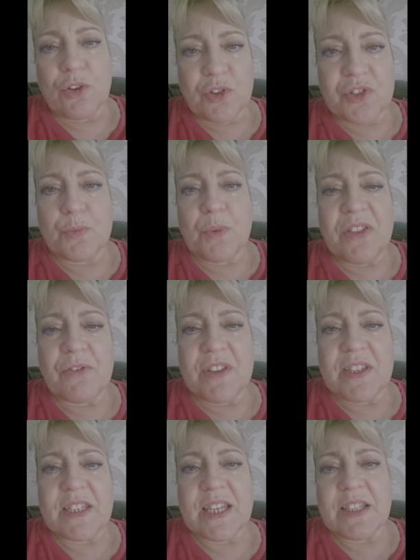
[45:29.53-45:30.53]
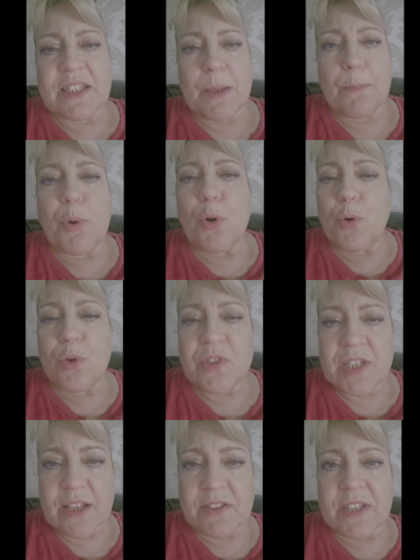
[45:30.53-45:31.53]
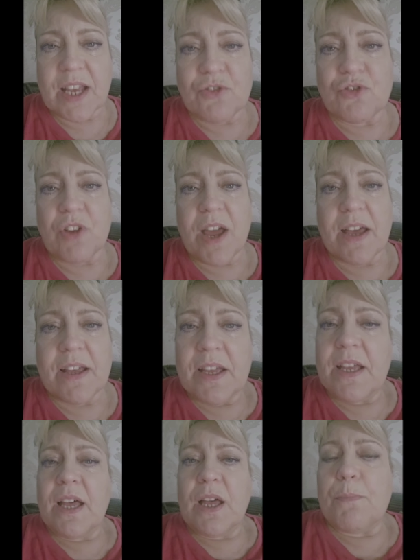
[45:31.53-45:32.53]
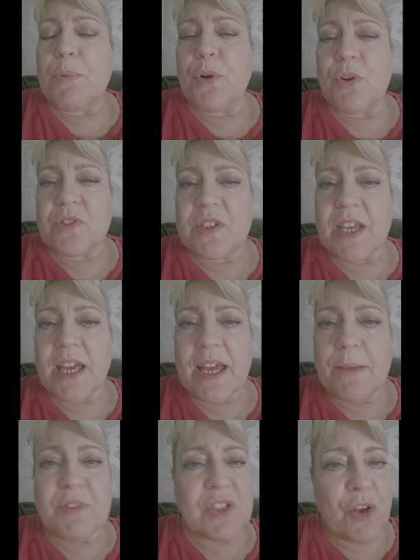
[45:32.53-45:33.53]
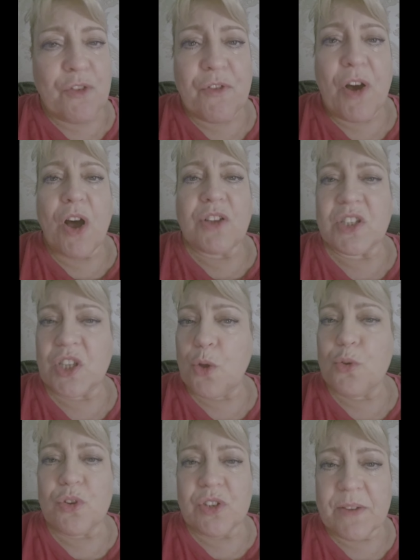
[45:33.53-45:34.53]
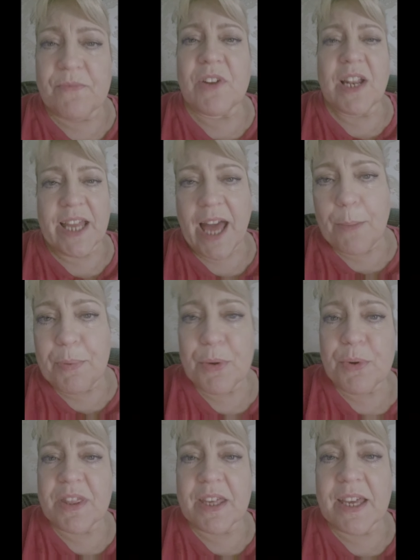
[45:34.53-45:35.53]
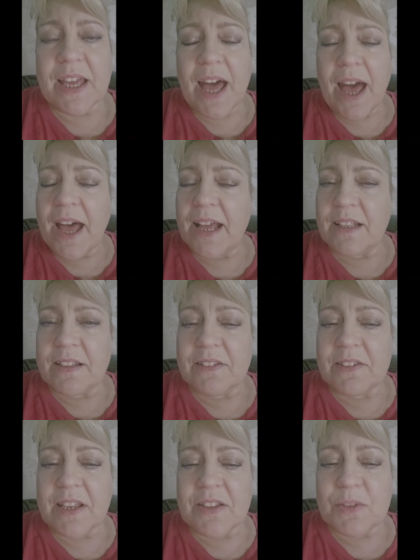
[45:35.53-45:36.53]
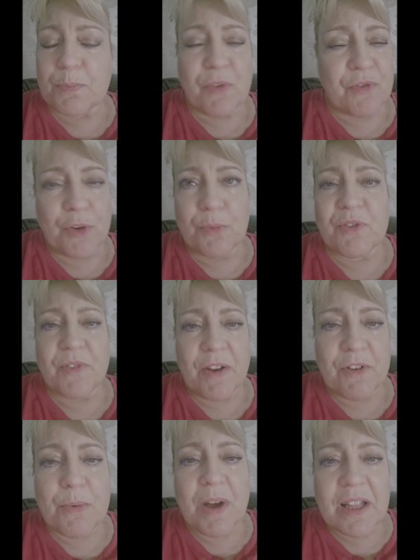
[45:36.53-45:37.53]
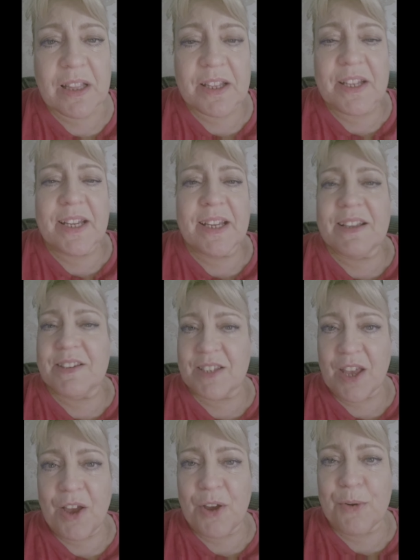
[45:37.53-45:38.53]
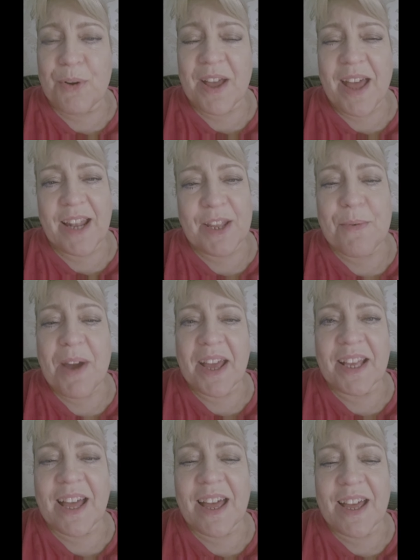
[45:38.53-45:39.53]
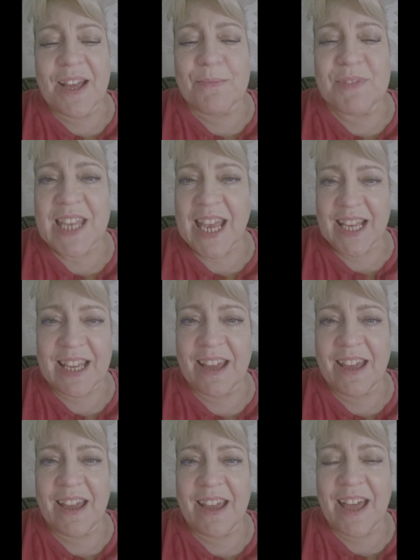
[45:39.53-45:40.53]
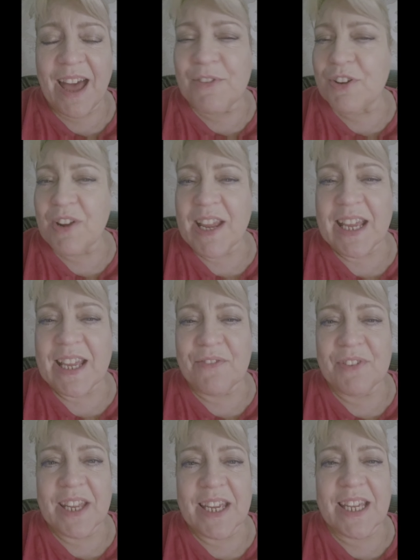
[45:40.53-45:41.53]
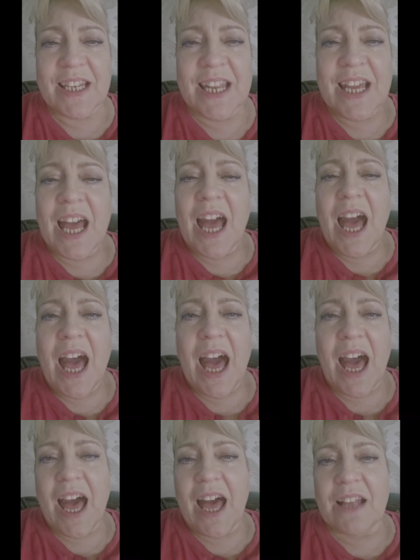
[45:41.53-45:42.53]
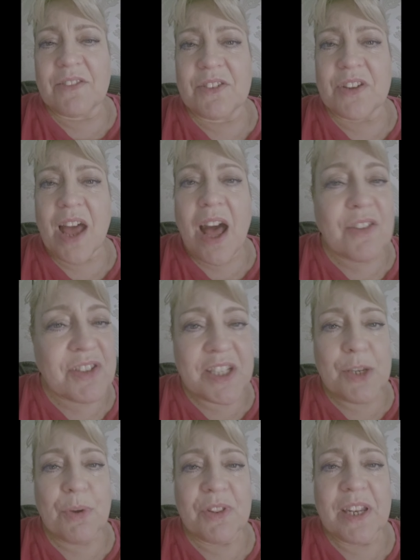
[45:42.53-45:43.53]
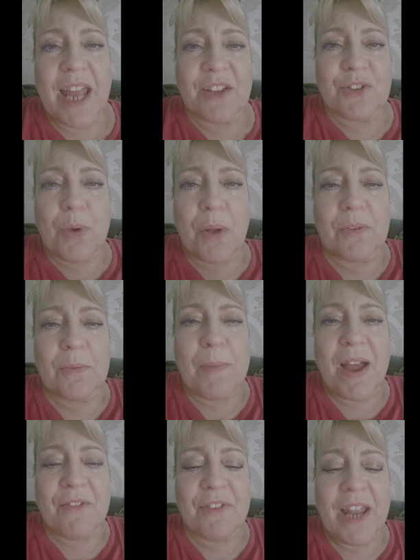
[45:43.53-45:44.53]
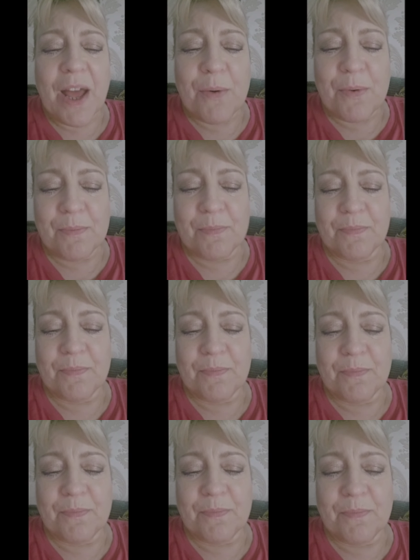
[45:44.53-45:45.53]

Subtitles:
it looks and whether it sits in pores, etc. But so far, so good. I'm really happy with it, and it's performed very well. So anyway, take care, have a great evening, and I'll see you on the next one. Bye for now.